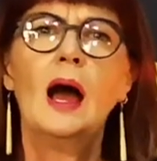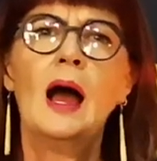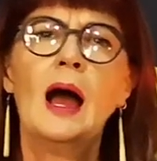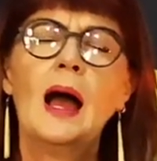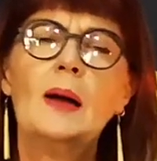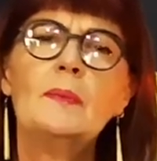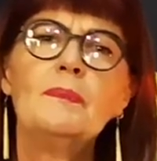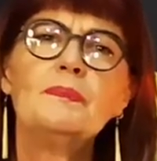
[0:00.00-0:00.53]

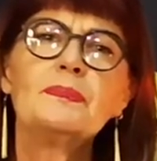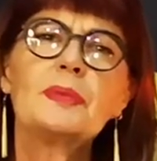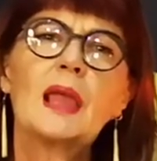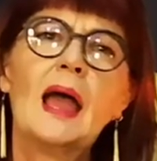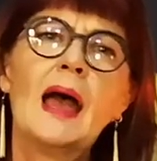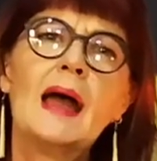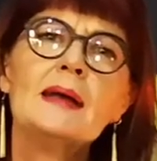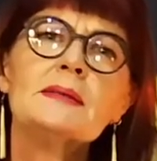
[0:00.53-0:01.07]
Um,
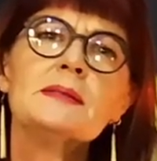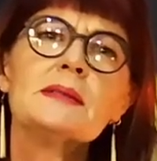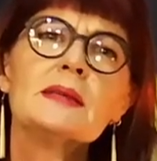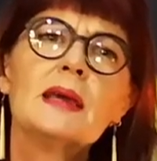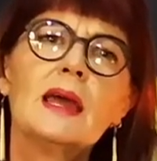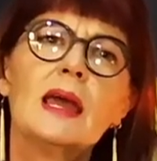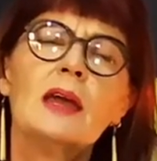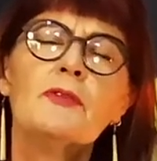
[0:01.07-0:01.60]
and
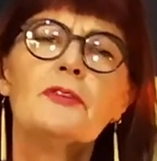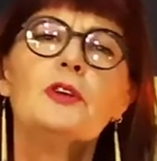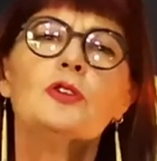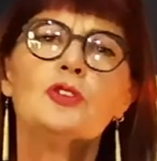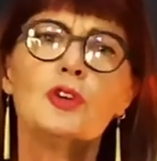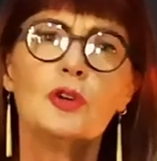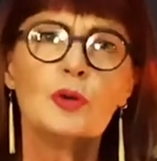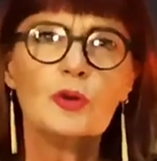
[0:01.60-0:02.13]
if
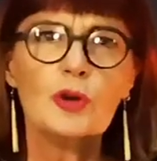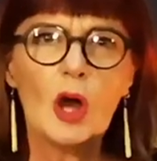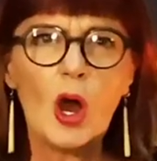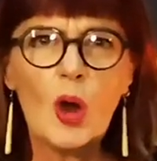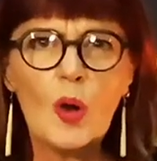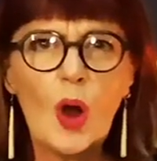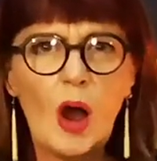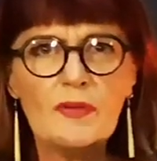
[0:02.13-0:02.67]
you do
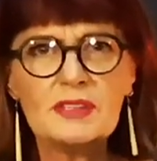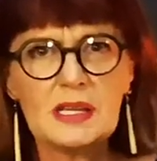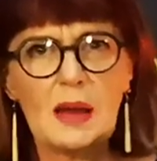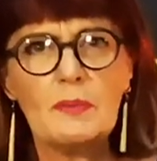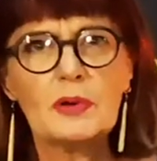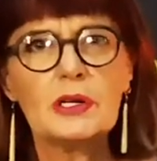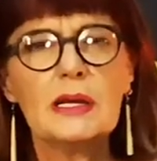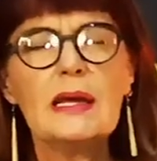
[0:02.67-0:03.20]
know of
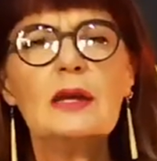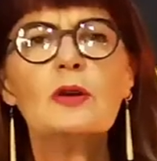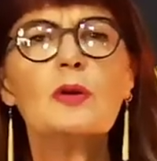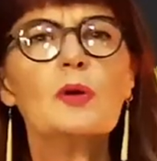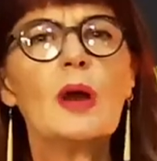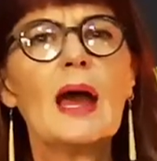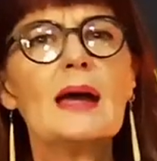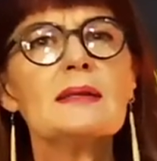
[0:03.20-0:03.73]
somebody
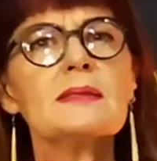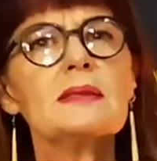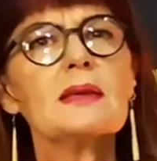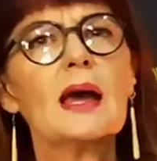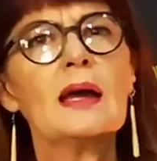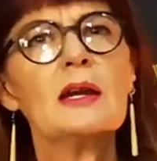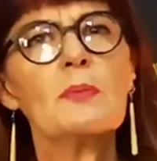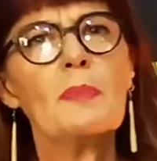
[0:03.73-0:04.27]
who has
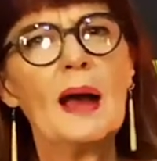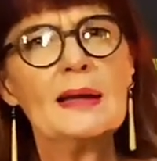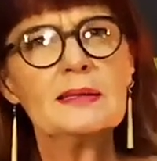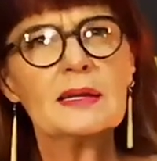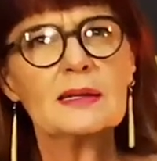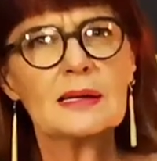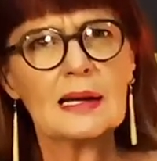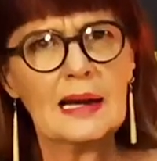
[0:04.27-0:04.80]
an
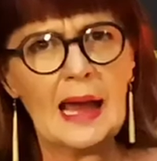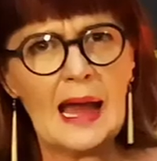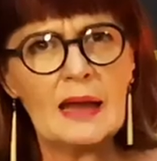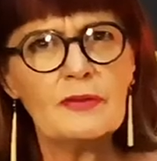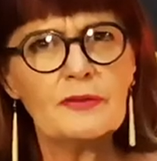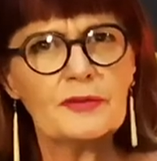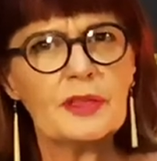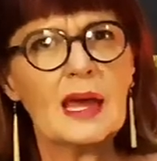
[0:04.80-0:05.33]
abundant
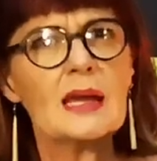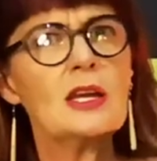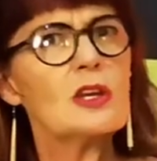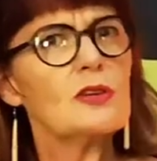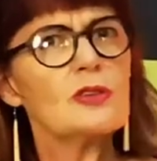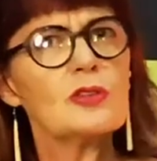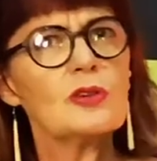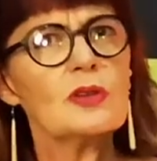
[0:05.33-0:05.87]
life, thank
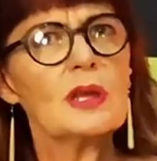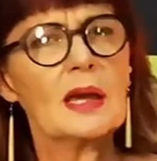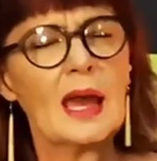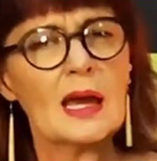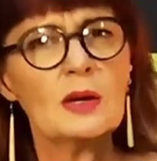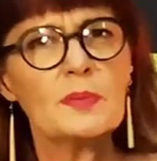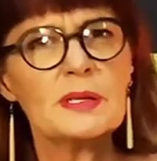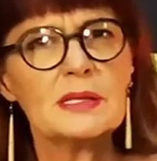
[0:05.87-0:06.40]
you to the
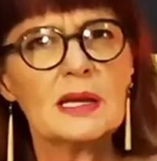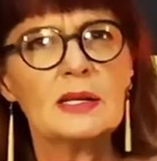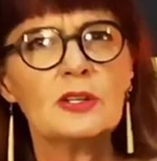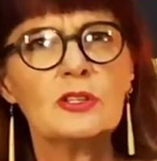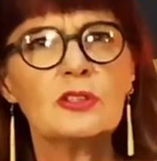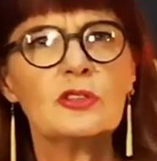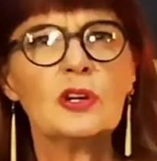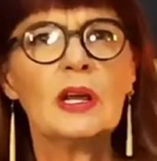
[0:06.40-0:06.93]
cannabis
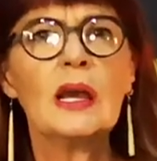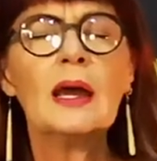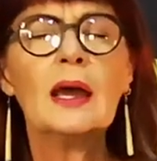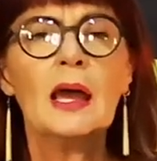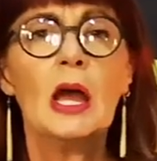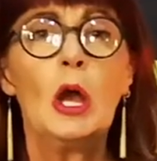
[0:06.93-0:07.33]
industry,